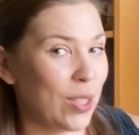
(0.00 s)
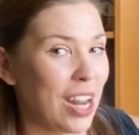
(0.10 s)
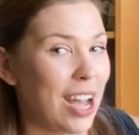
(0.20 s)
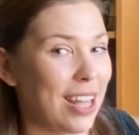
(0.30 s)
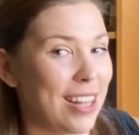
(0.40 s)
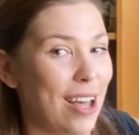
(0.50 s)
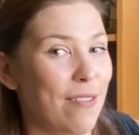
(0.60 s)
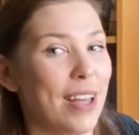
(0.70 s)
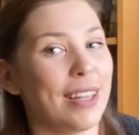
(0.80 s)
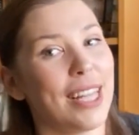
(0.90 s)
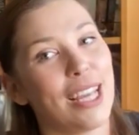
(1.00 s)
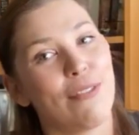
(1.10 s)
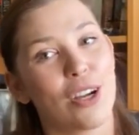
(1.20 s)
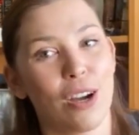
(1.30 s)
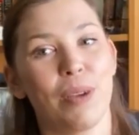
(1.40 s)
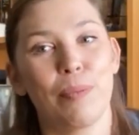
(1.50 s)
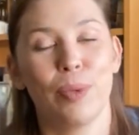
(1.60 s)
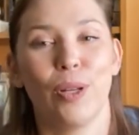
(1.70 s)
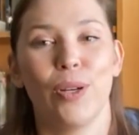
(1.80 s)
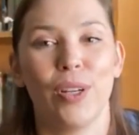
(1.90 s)
that I love. Leave a comment
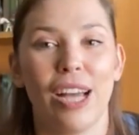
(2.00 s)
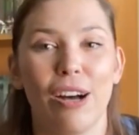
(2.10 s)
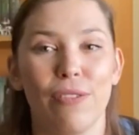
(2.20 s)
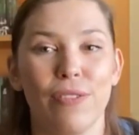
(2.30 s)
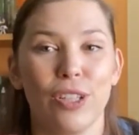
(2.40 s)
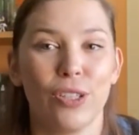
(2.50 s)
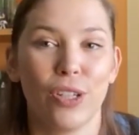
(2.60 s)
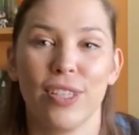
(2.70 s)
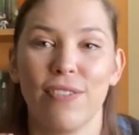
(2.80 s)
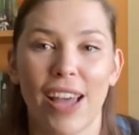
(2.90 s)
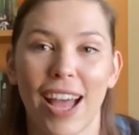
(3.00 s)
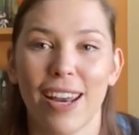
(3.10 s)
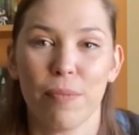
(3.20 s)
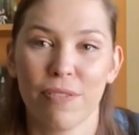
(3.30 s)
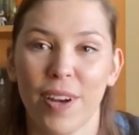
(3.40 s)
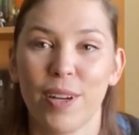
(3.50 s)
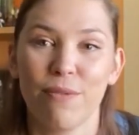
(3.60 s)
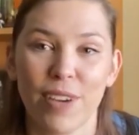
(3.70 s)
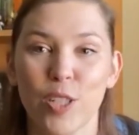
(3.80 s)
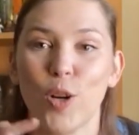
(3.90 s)
below of the shows that have had a profound
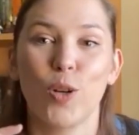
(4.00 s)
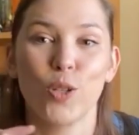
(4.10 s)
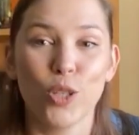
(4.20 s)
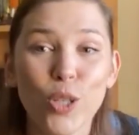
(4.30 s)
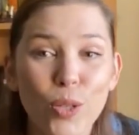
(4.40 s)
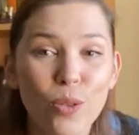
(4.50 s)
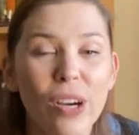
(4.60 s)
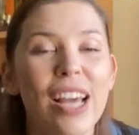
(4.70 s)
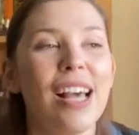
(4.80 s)
effect on you.